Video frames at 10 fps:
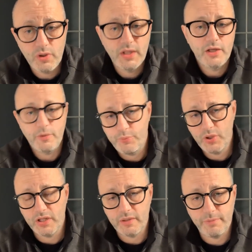you put out
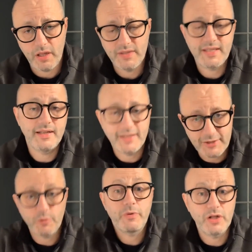the plan, say, this is what
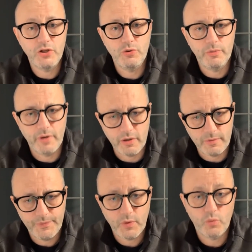we're going to do tomorrow.
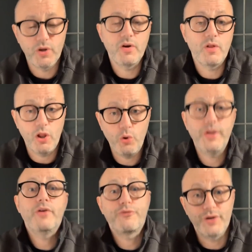We're loading
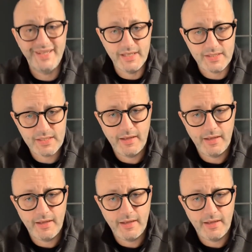for this.